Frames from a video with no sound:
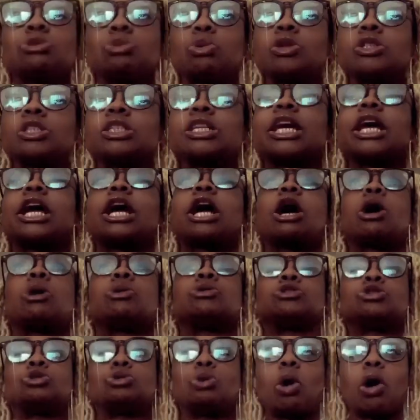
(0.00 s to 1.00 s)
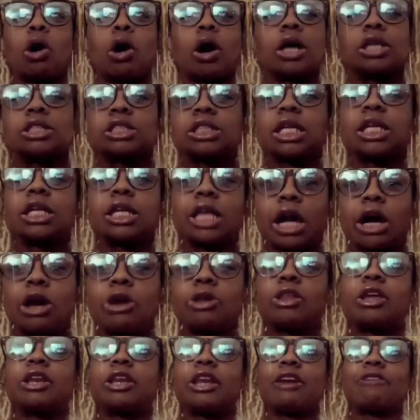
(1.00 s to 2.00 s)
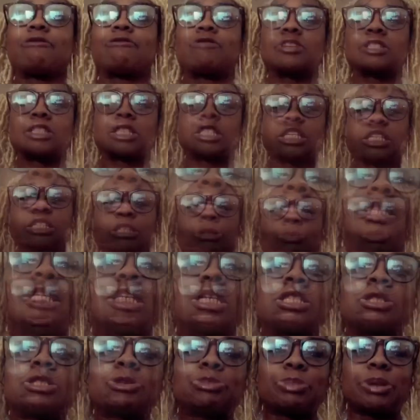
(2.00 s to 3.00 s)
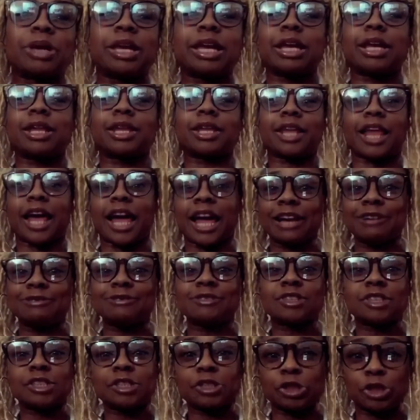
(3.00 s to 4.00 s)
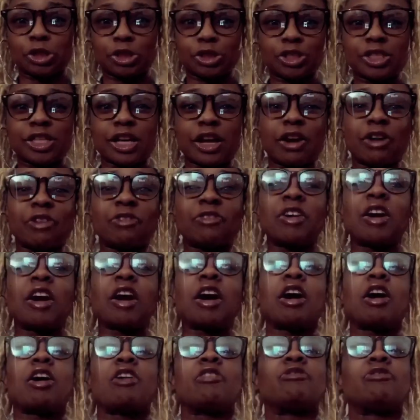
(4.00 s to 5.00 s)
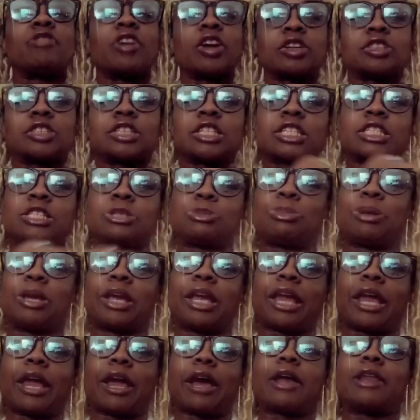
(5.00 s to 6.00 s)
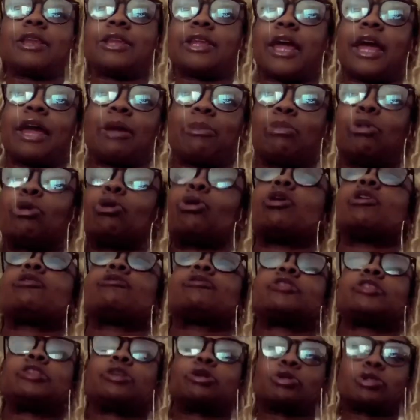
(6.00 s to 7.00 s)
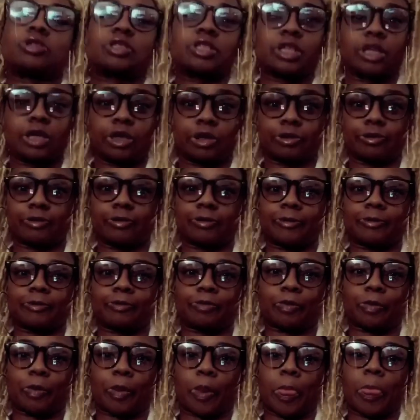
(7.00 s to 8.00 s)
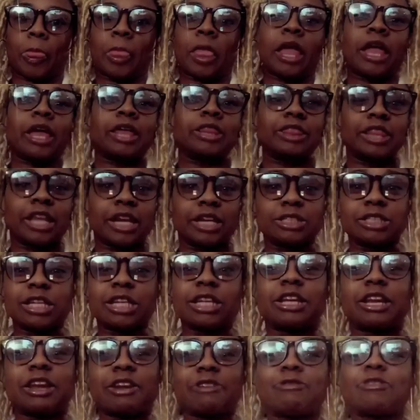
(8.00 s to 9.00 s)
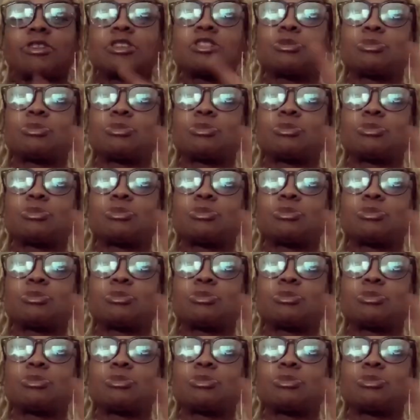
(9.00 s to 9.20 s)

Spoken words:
want to encourage you all to learn the difference to speak life to yourself versus speaking a label over yourself. There's a difference